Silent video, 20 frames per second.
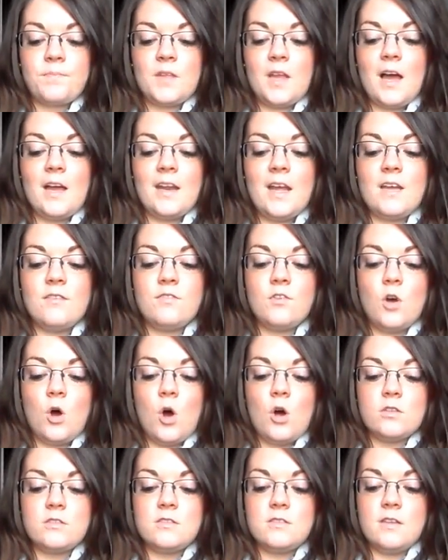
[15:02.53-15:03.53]
And I've
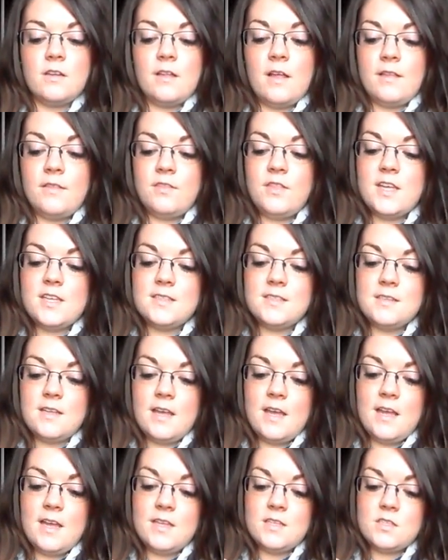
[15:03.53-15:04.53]
got, this
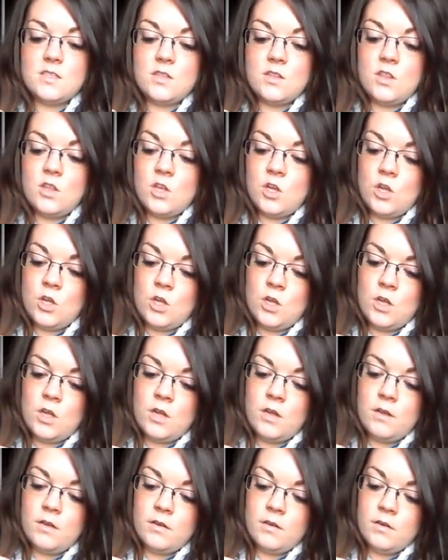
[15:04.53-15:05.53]
is the,
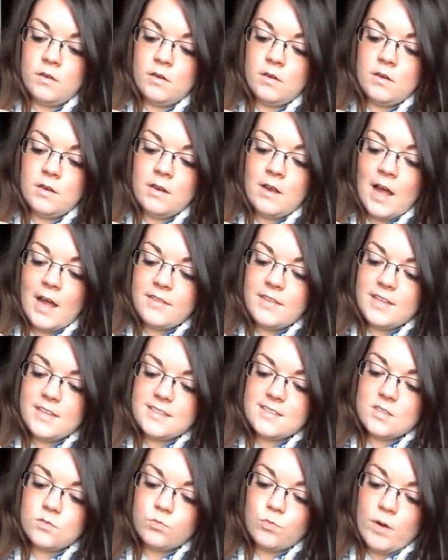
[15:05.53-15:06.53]
I think
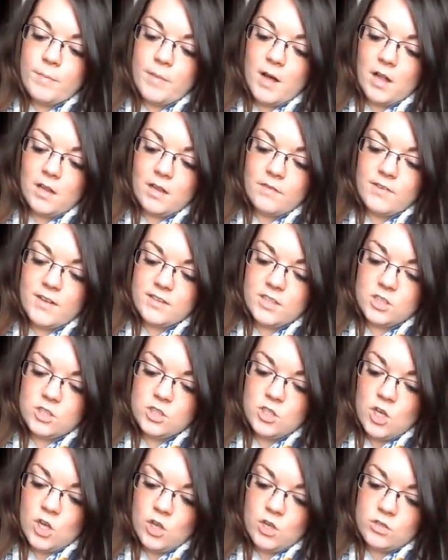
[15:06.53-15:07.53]
this is Rimmel. I've had this
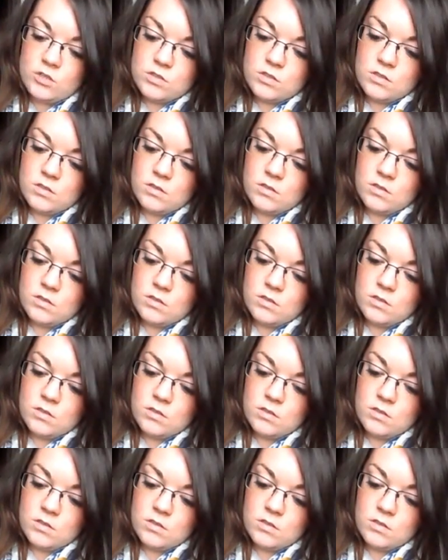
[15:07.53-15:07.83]
years.